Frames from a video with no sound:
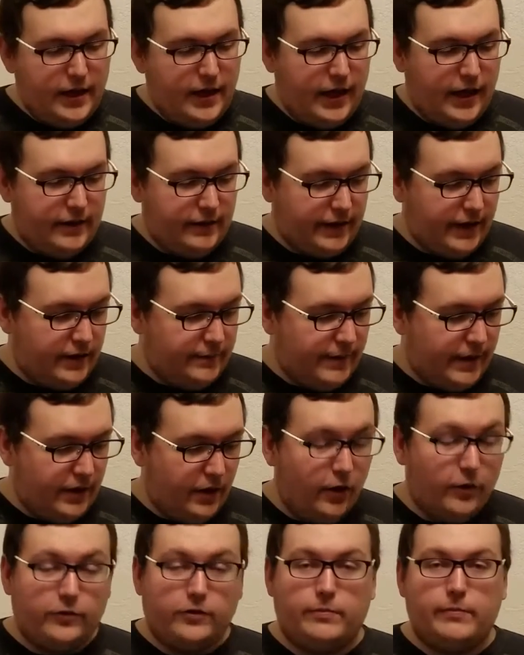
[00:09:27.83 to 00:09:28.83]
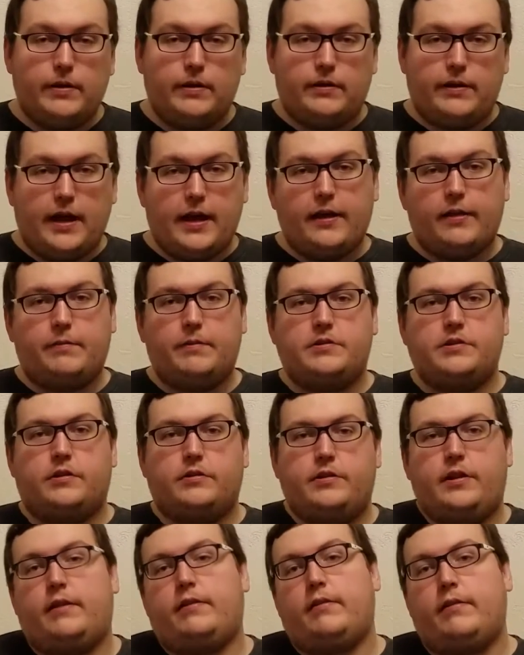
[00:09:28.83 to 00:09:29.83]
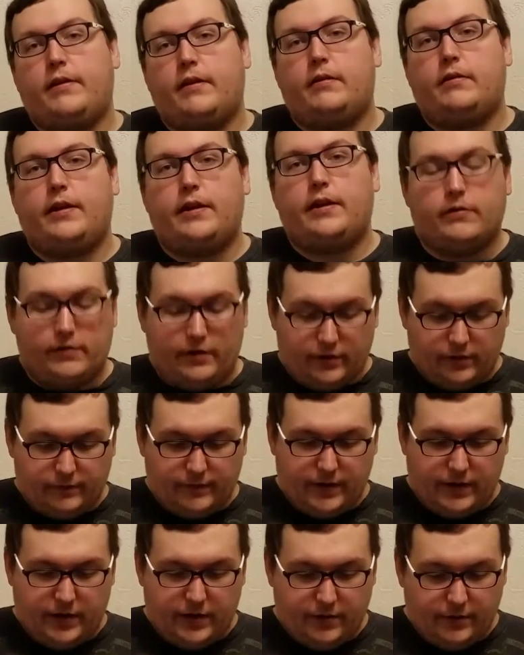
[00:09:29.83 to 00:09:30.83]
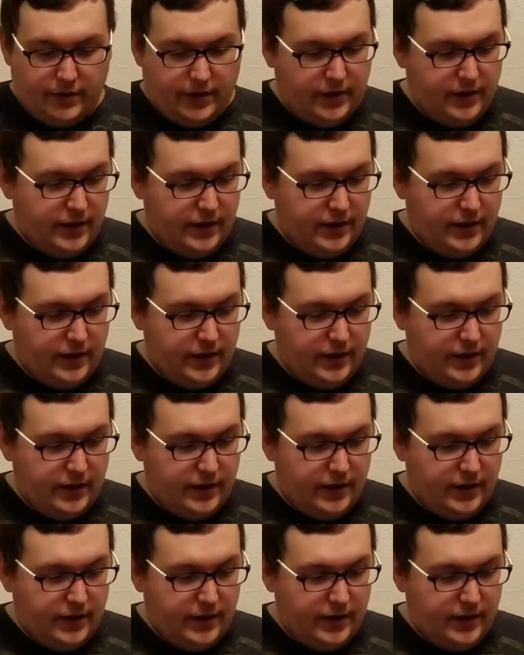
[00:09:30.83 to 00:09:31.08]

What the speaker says: And kind of my ultimate test, which I'll test this out later in another video,